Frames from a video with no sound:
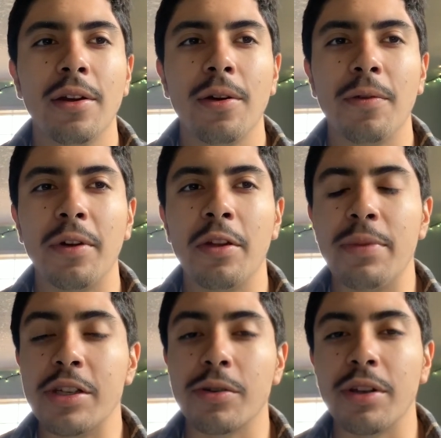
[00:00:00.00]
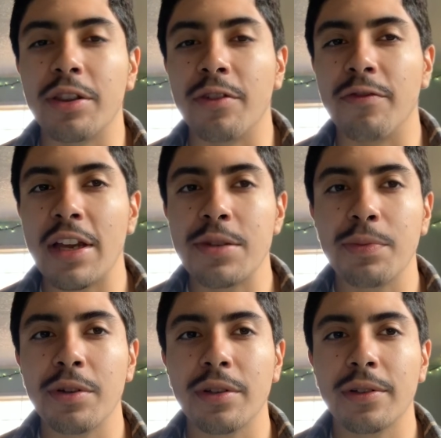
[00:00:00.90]
whether it be scrolling through
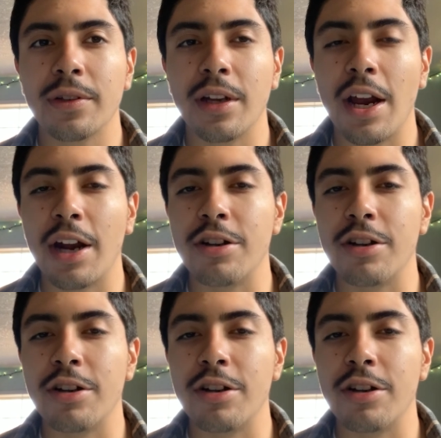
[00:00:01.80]
Facebook and